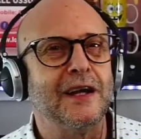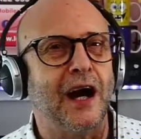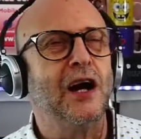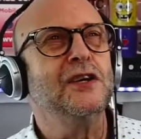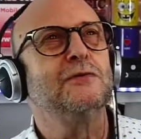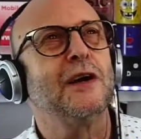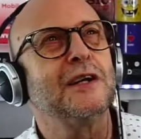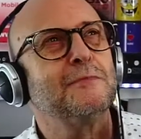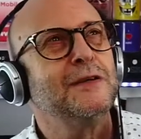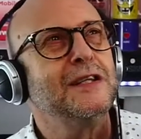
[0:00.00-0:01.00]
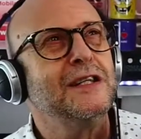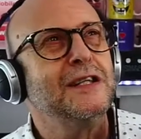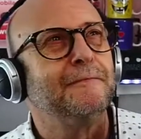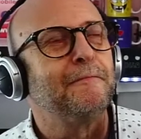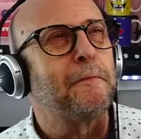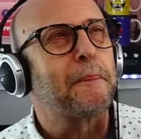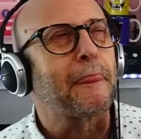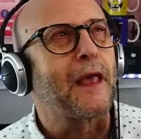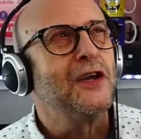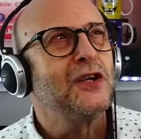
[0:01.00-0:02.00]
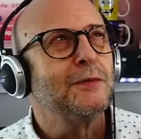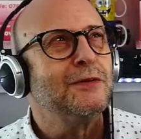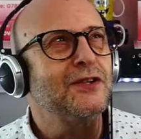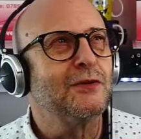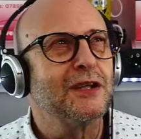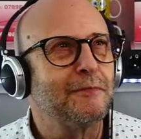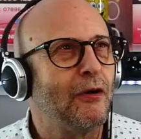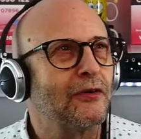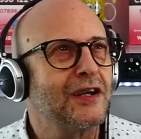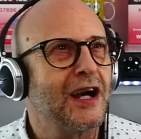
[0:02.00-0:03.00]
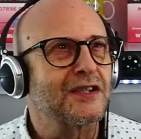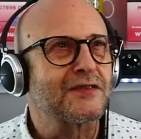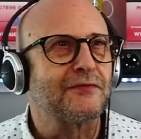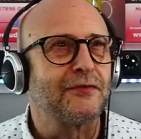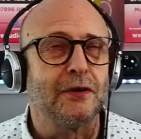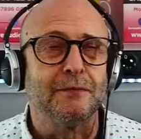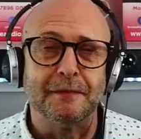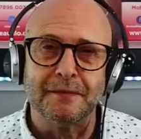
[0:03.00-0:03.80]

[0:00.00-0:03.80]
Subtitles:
are you going to be doing the podcast from,